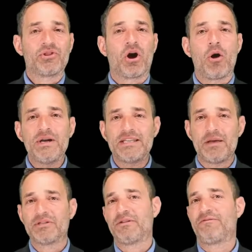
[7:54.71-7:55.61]
but they're
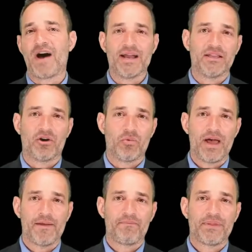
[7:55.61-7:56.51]
always able to find their
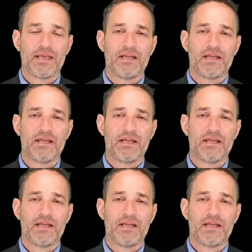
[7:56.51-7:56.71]
way.